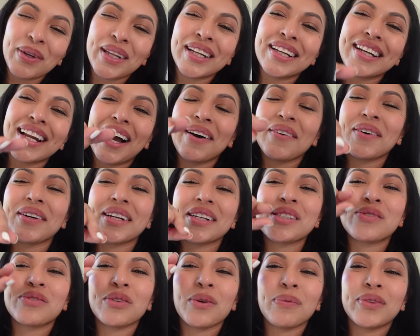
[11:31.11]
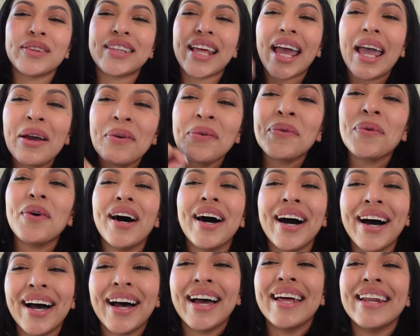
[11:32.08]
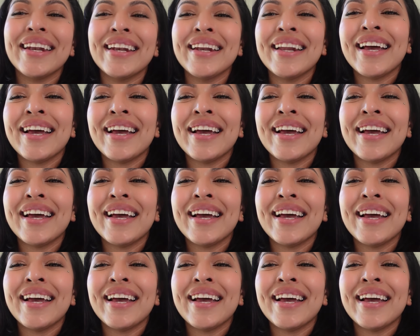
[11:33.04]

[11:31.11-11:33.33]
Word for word: been down with us from day one.